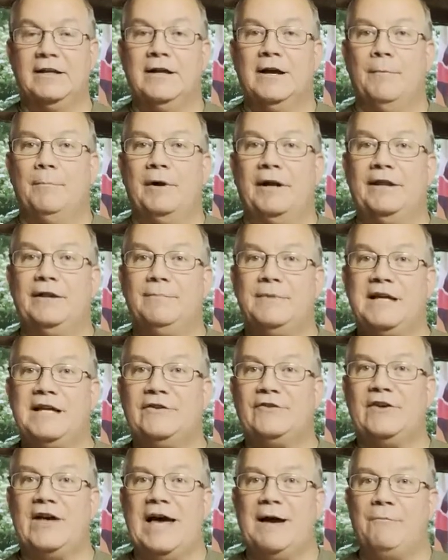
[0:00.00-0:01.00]
But in the
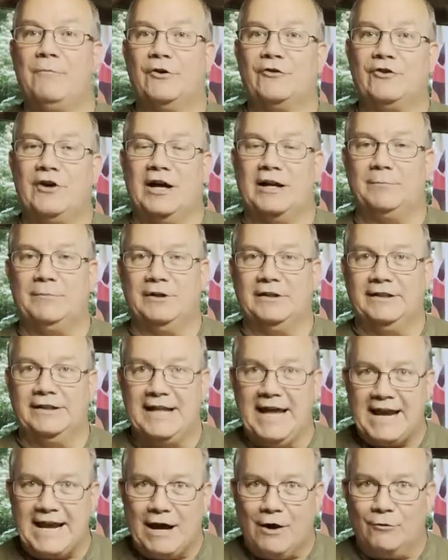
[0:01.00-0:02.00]
meantime, we're talking about
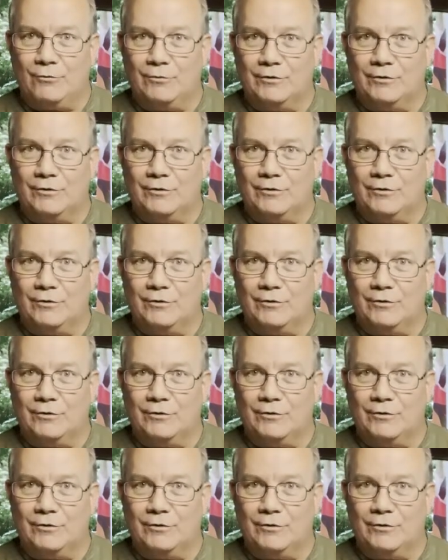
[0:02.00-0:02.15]
layout.